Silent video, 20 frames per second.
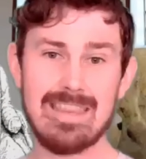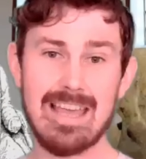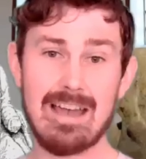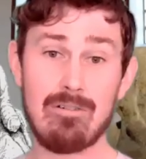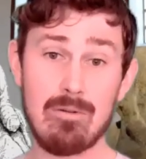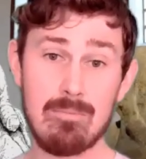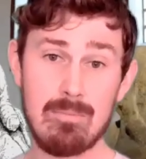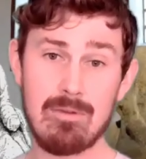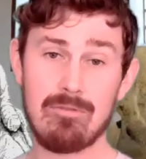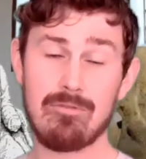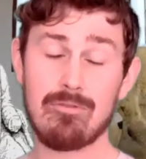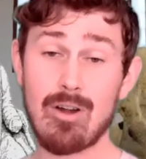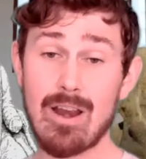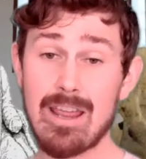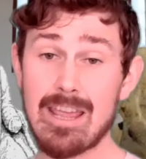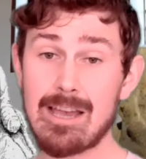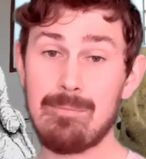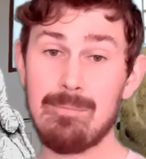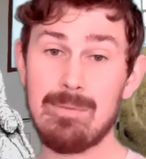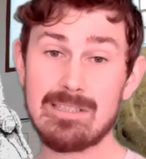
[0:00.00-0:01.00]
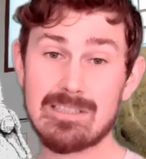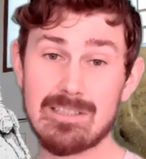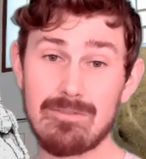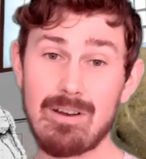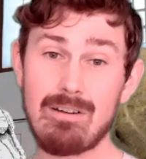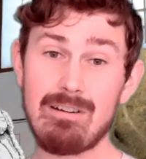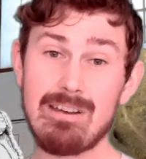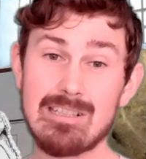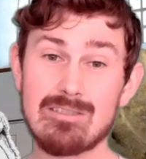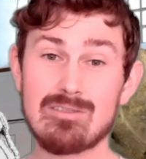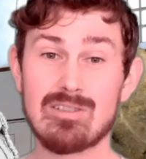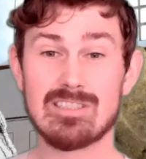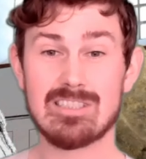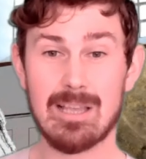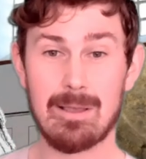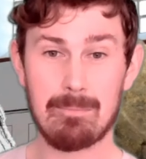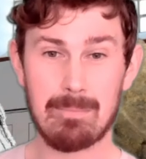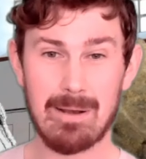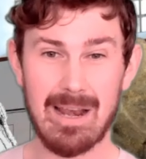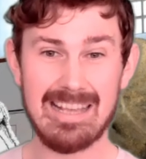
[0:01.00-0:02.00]
Now a Mithraeum is a very
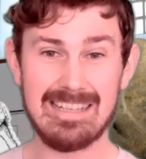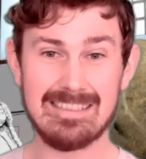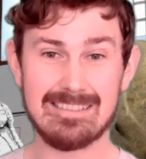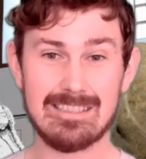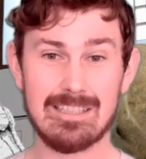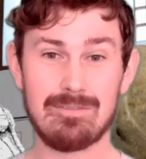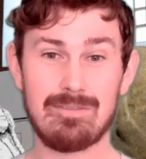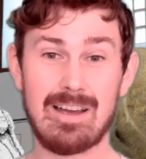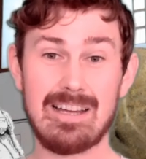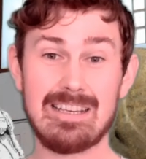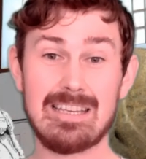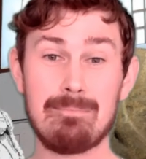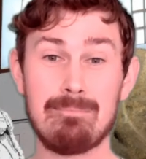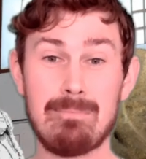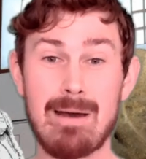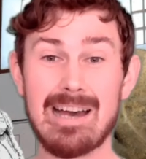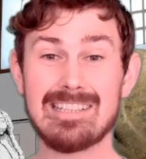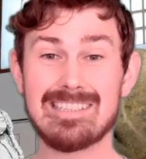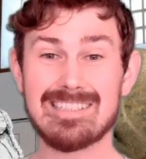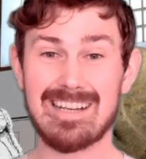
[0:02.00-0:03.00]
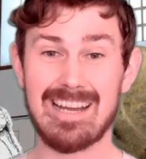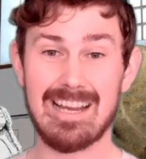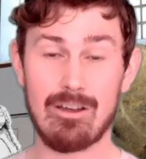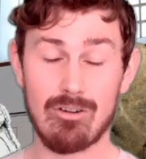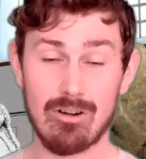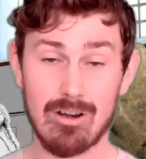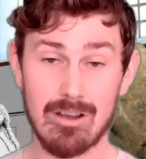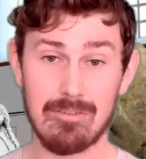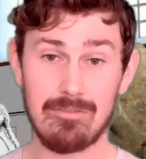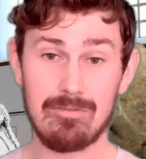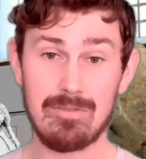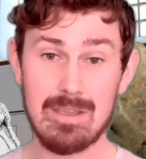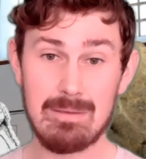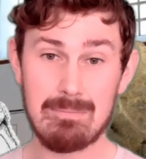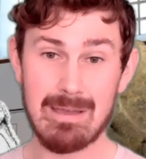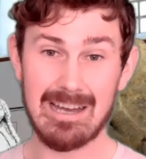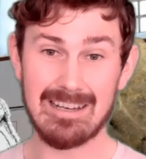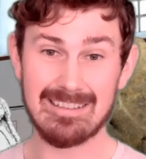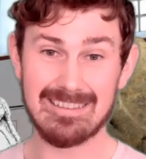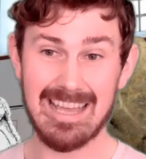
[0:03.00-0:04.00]
interesting place to find a matre or a
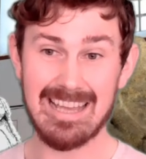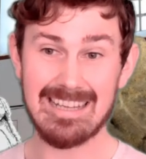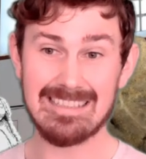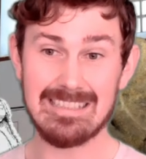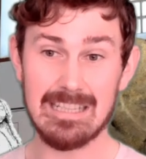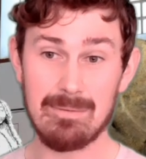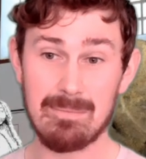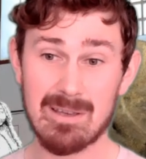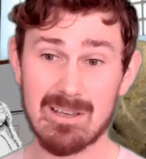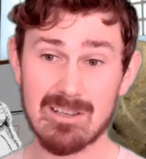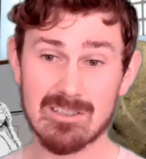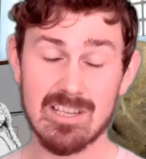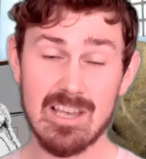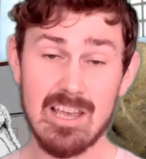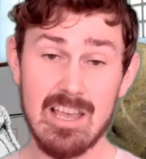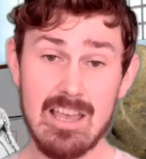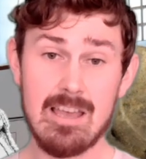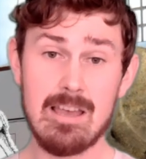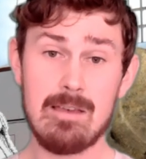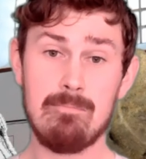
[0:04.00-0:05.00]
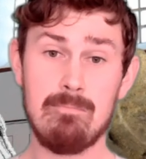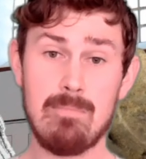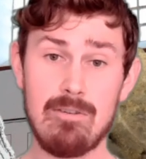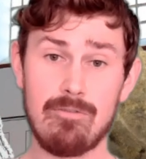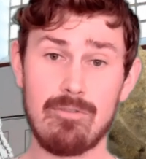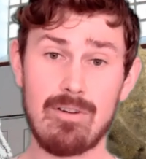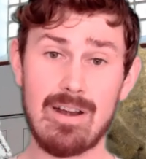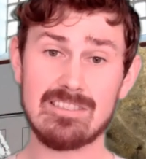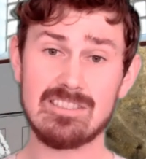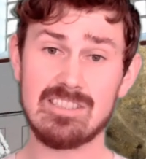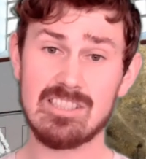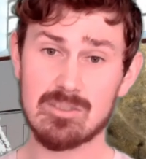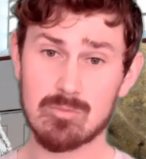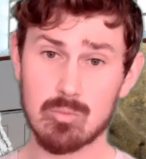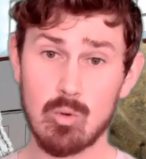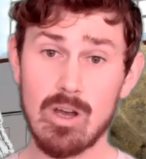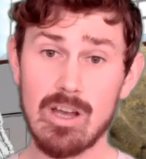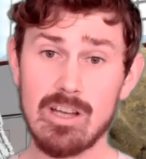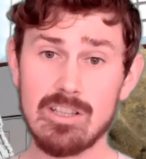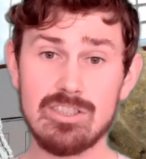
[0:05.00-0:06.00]
female deity because
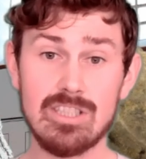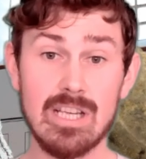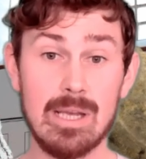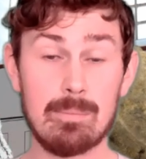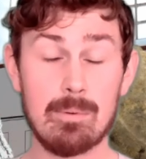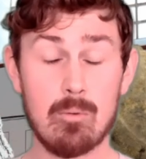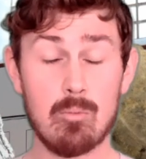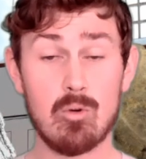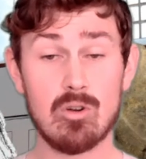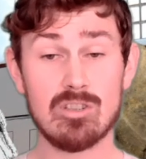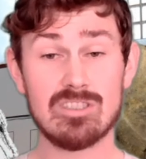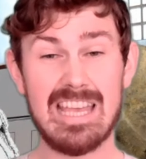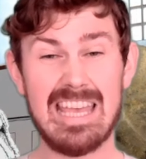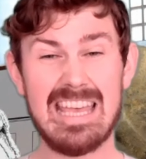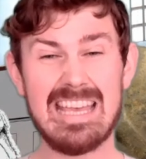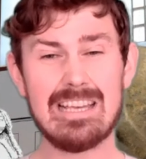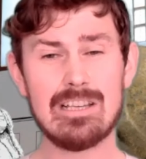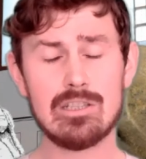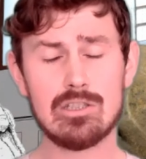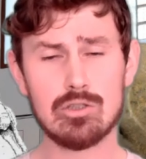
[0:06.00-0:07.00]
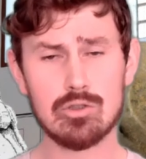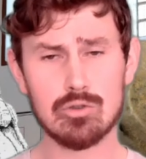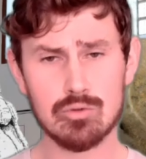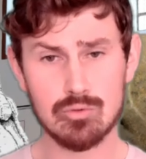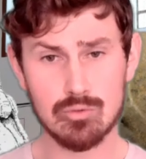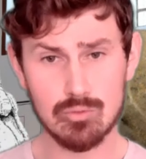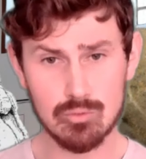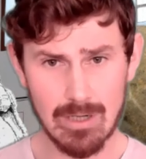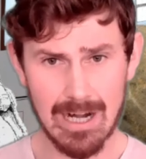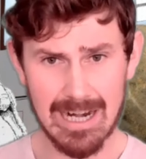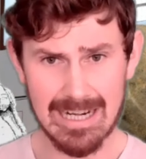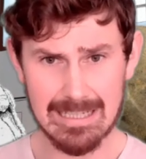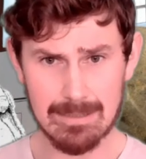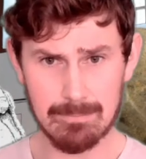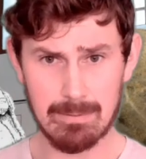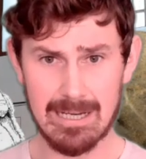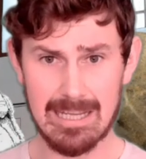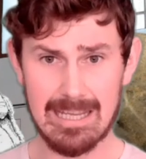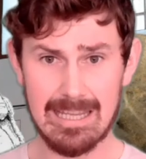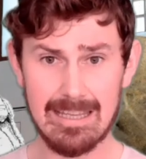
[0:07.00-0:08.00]
Mithras' worship was
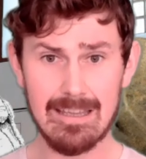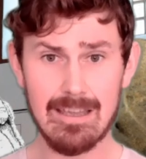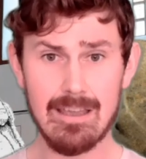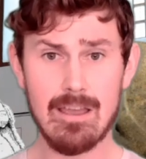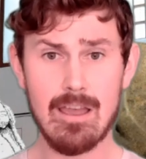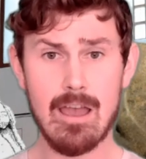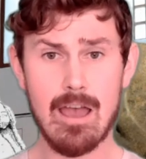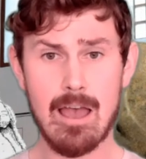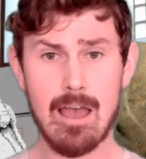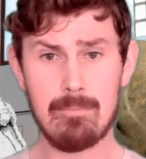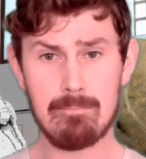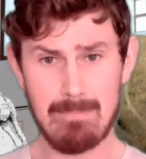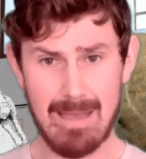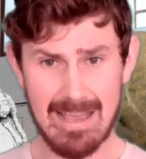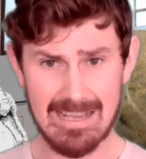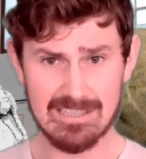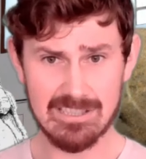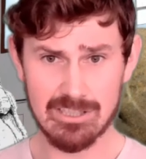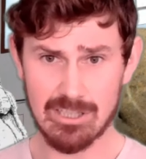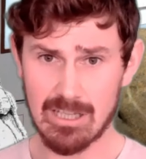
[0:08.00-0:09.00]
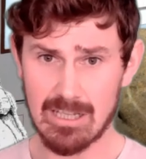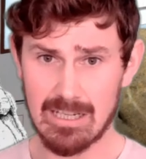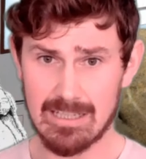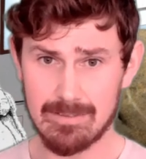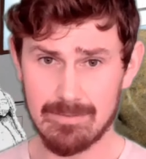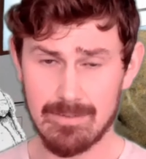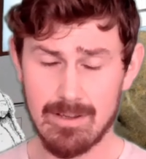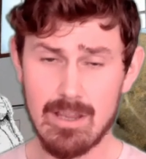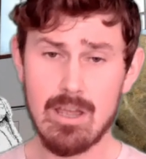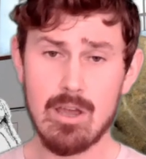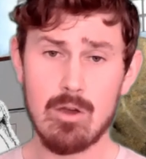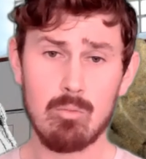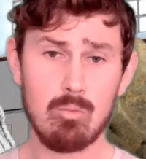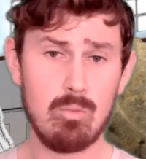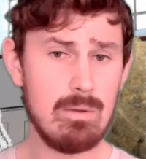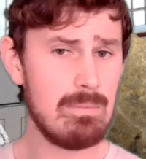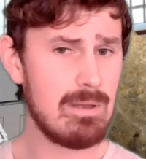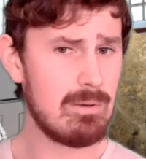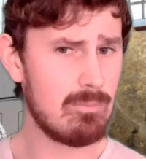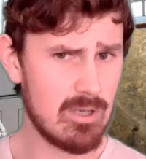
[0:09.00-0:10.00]
incredibly masculine.
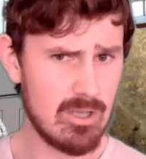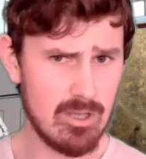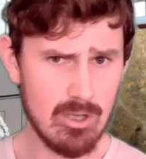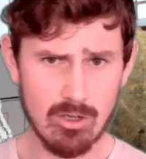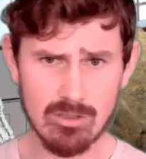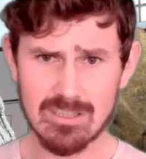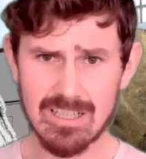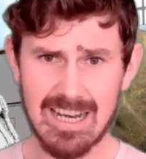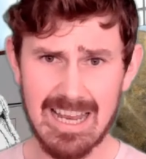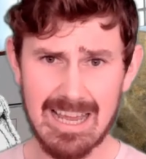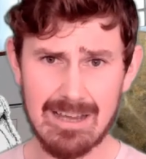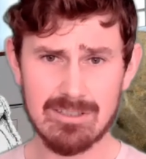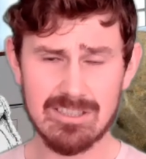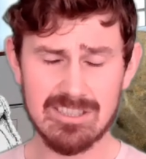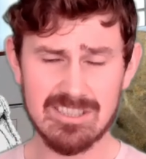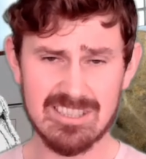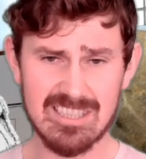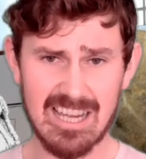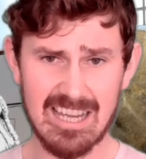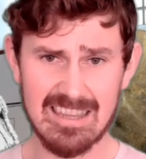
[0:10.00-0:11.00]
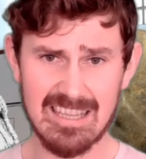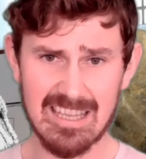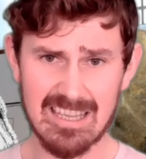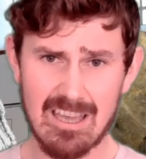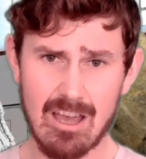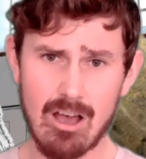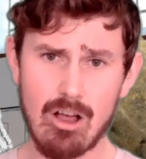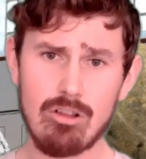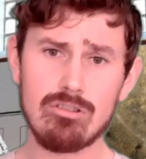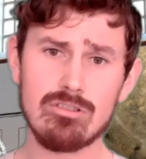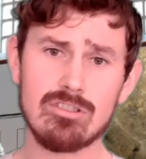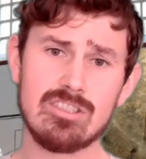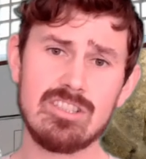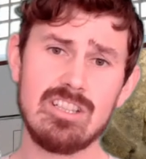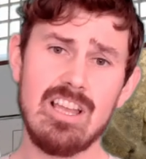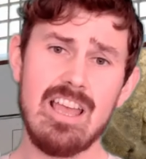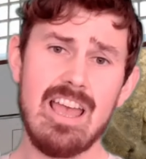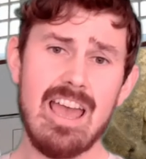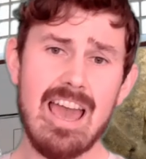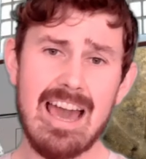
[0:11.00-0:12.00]
Women were not allowed inside the
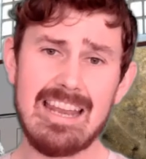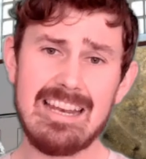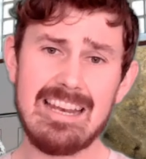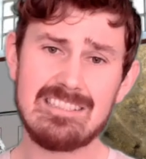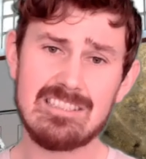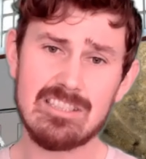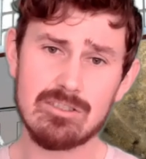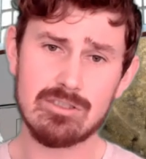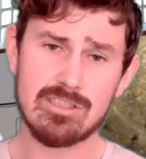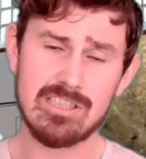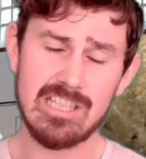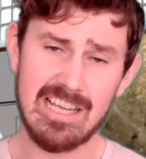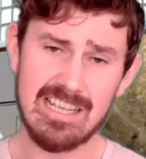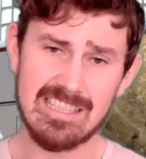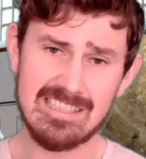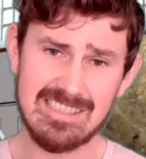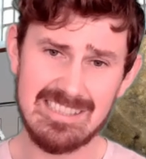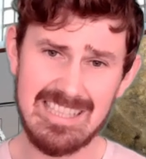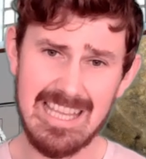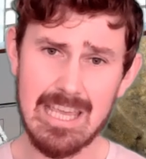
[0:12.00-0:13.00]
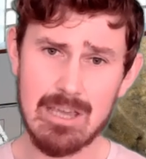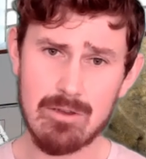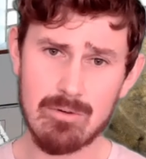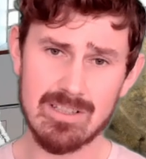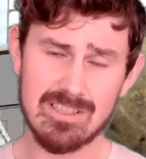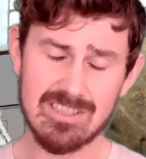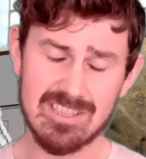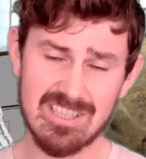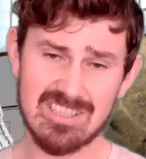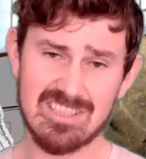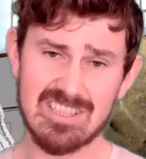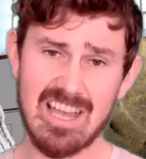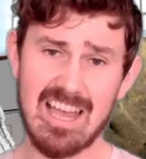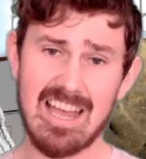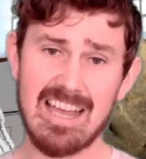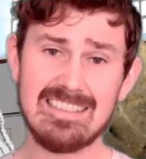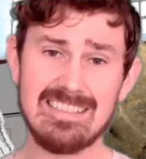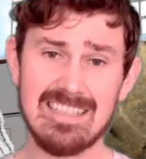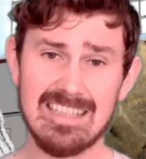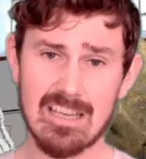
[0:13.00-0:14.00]
cult, and it's also a secret
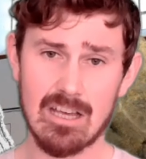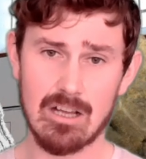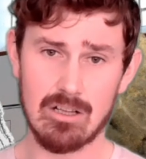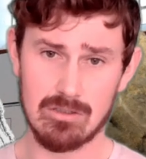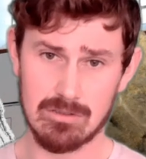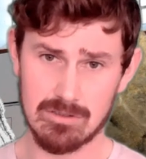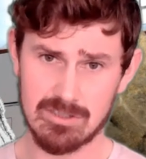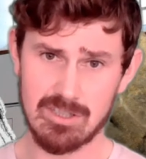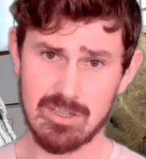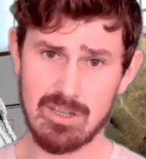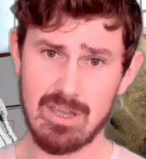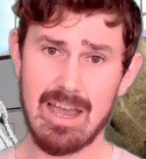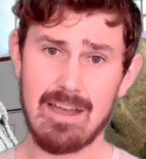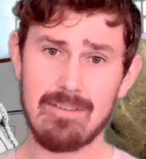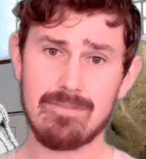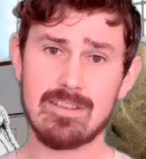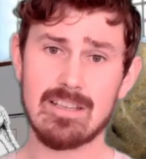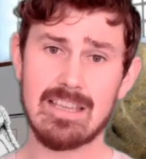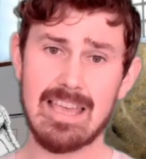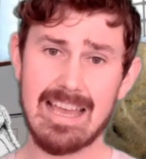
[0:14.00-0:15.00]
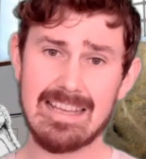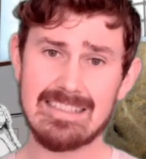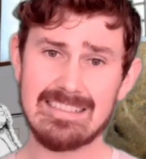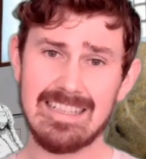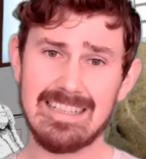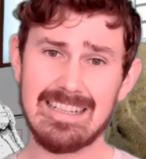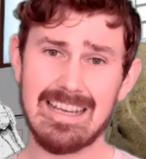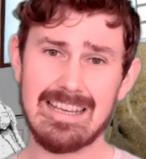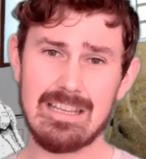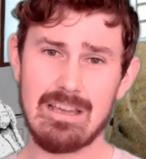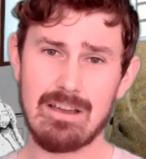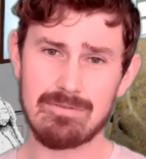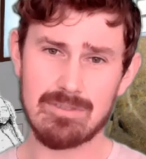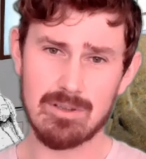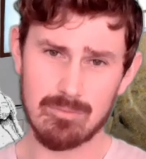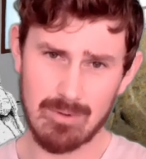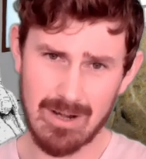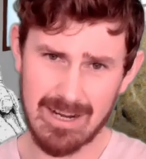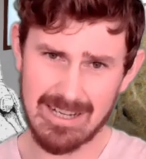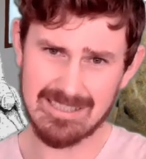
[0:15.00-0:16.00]
society cult, so you have to get in and you
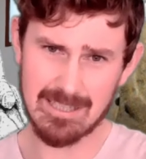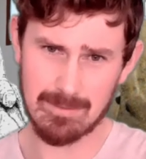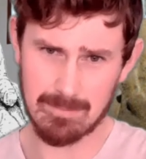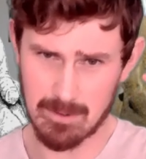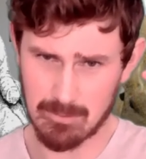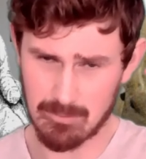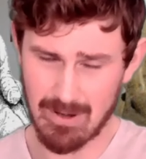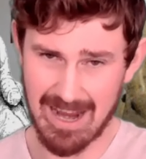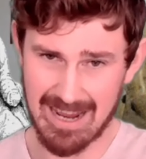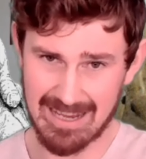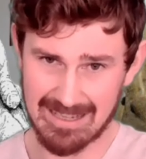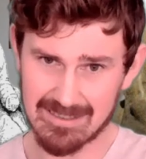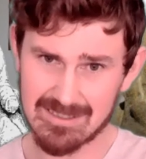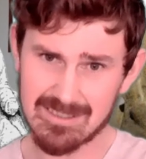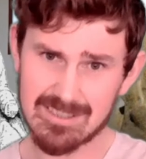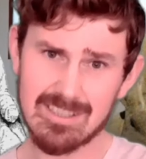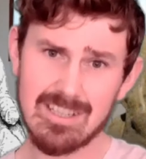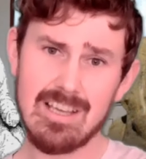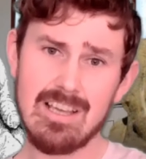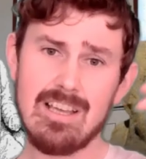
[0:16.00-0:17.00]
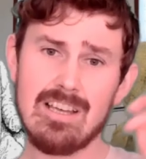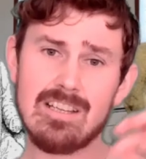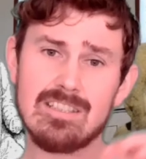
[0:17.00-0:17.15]
have to raise up the ranks.